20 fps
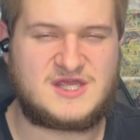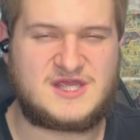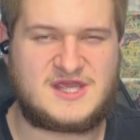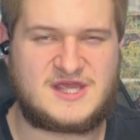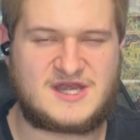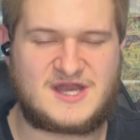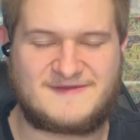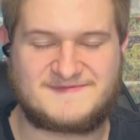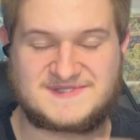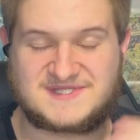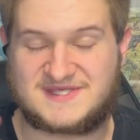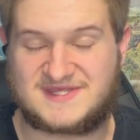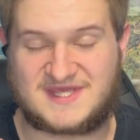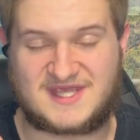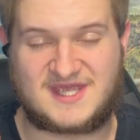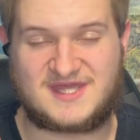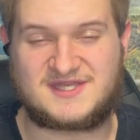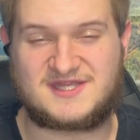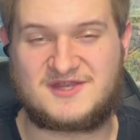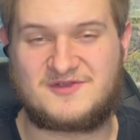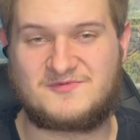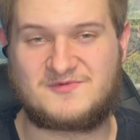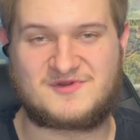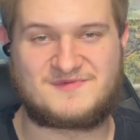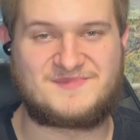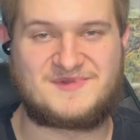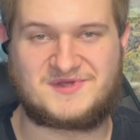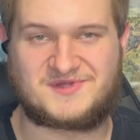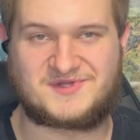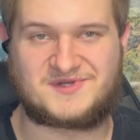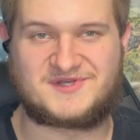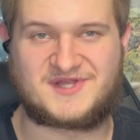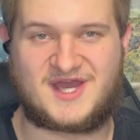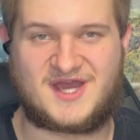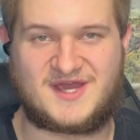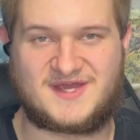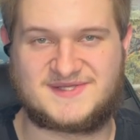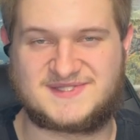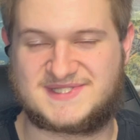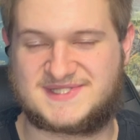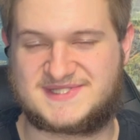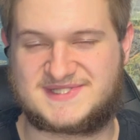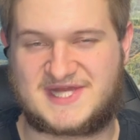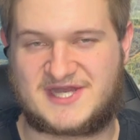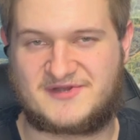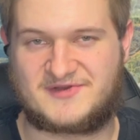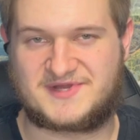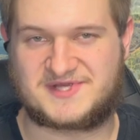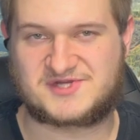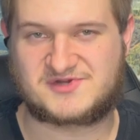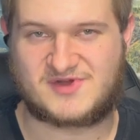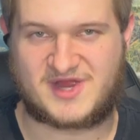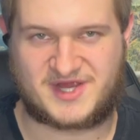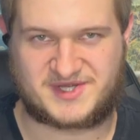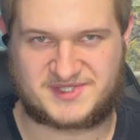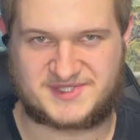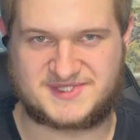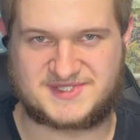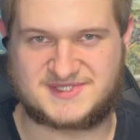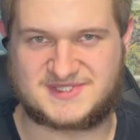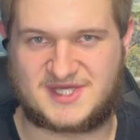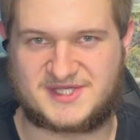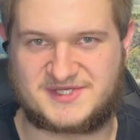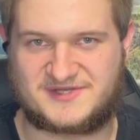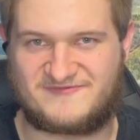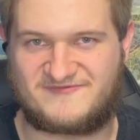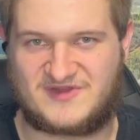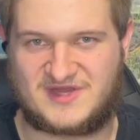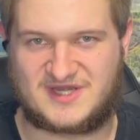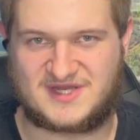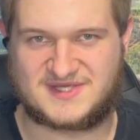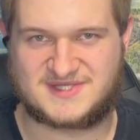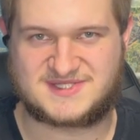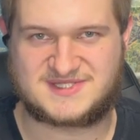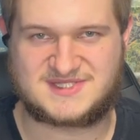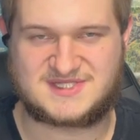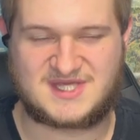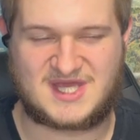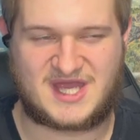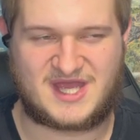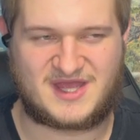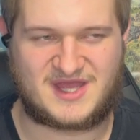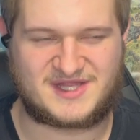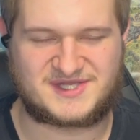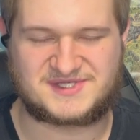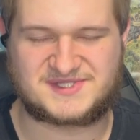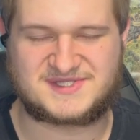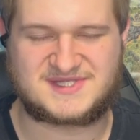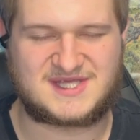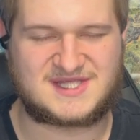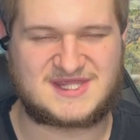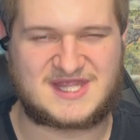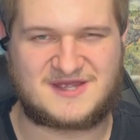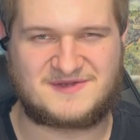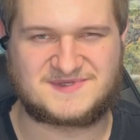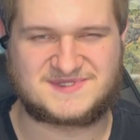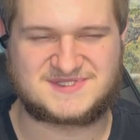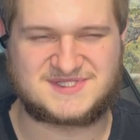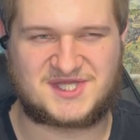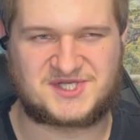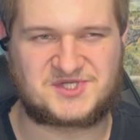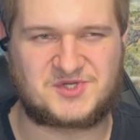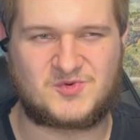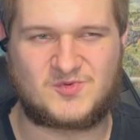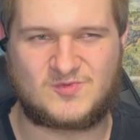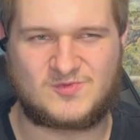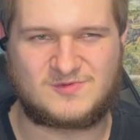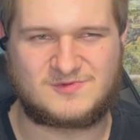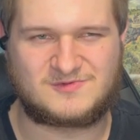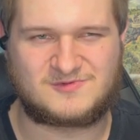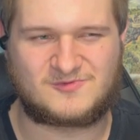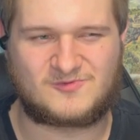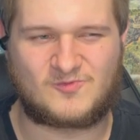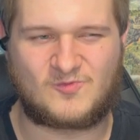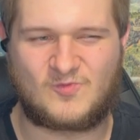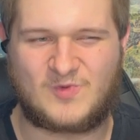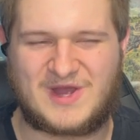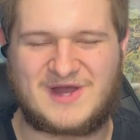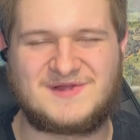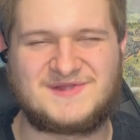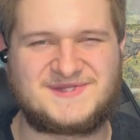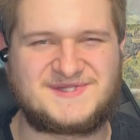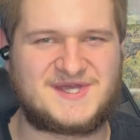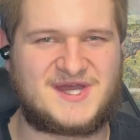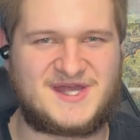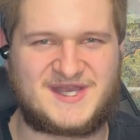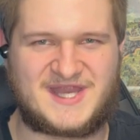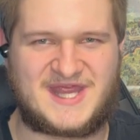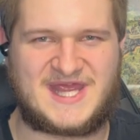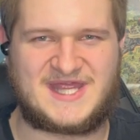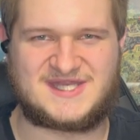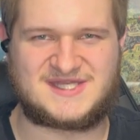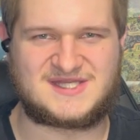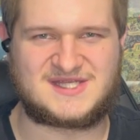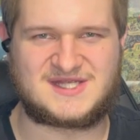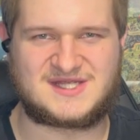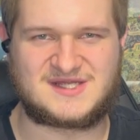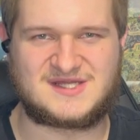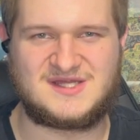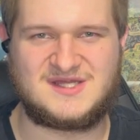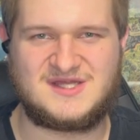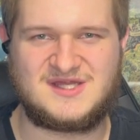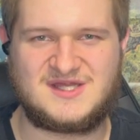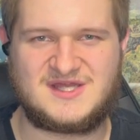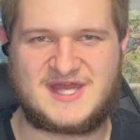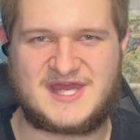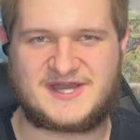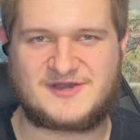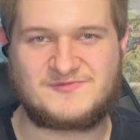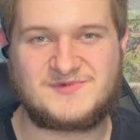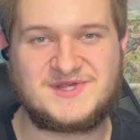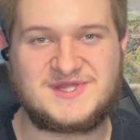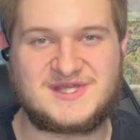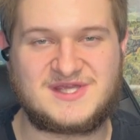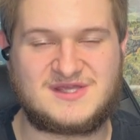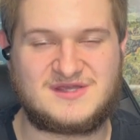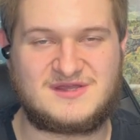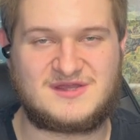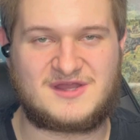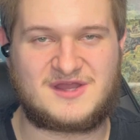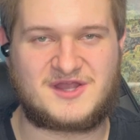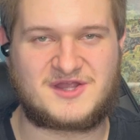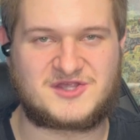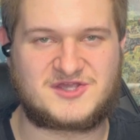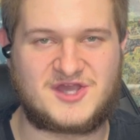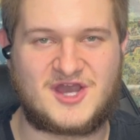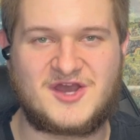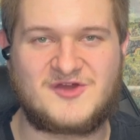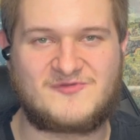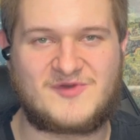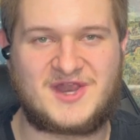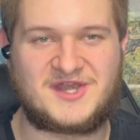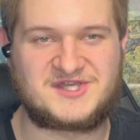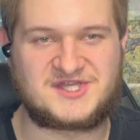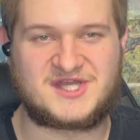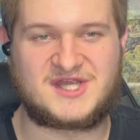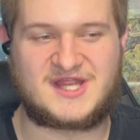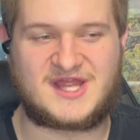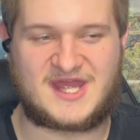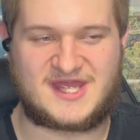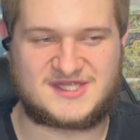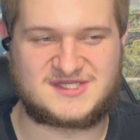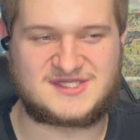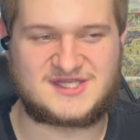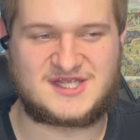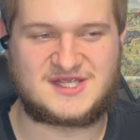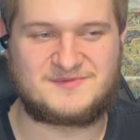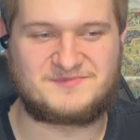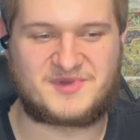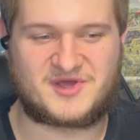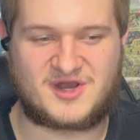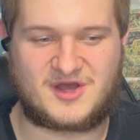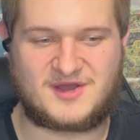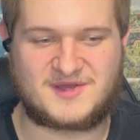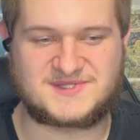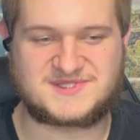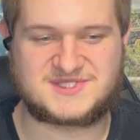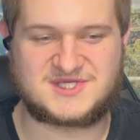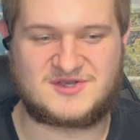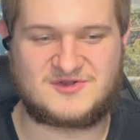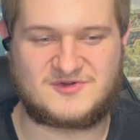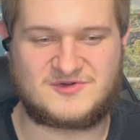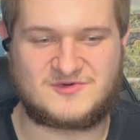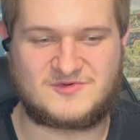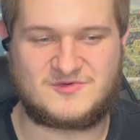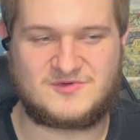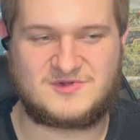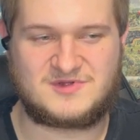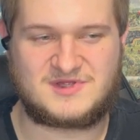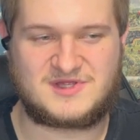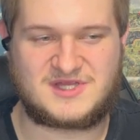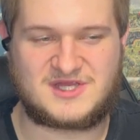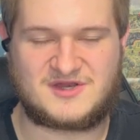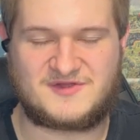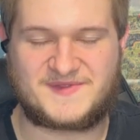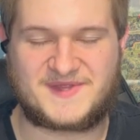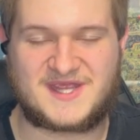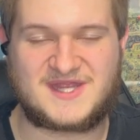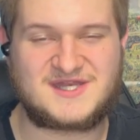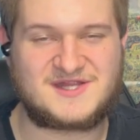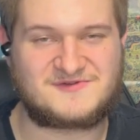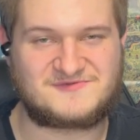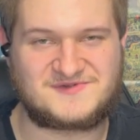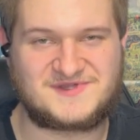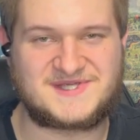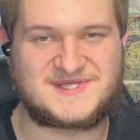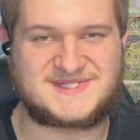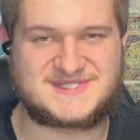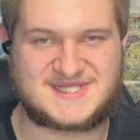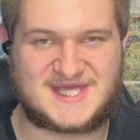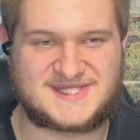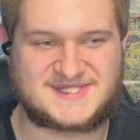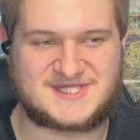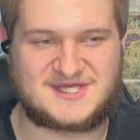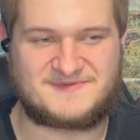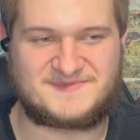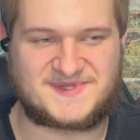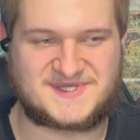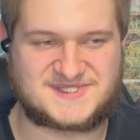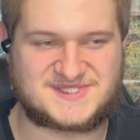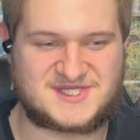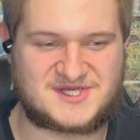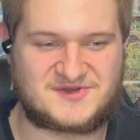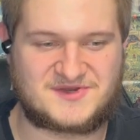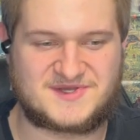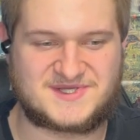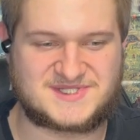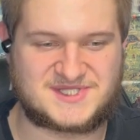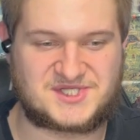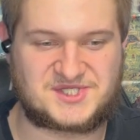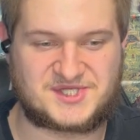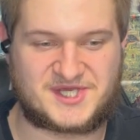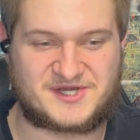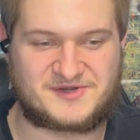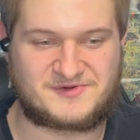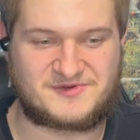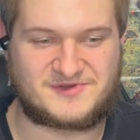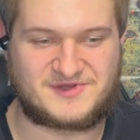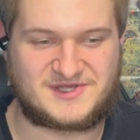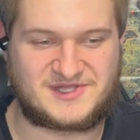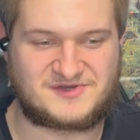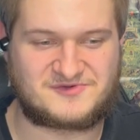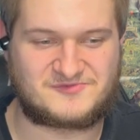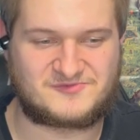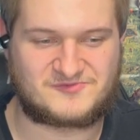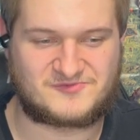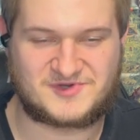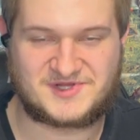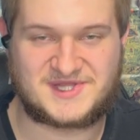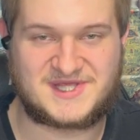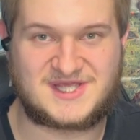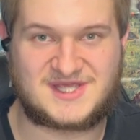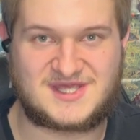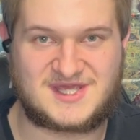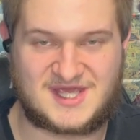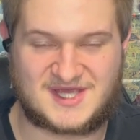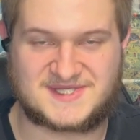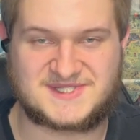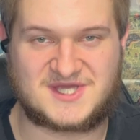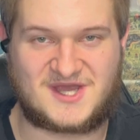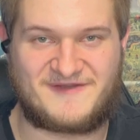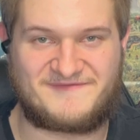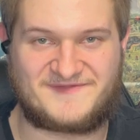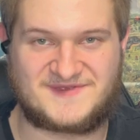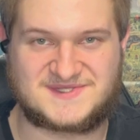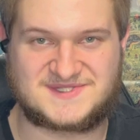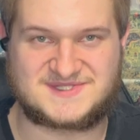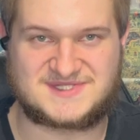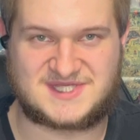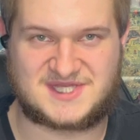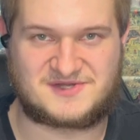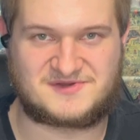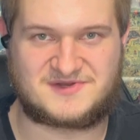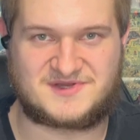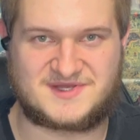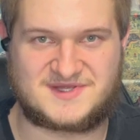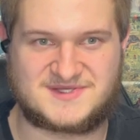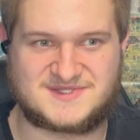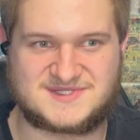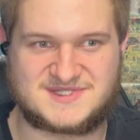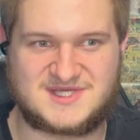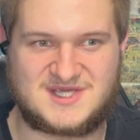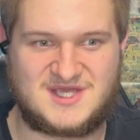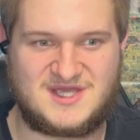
And obviously the ending where Miller dies and Ceres crashes onto Venus, I just think that was such a well done ending, and a gut wrenching ending, but also, the ending really sets up the series in general and really kicks off this series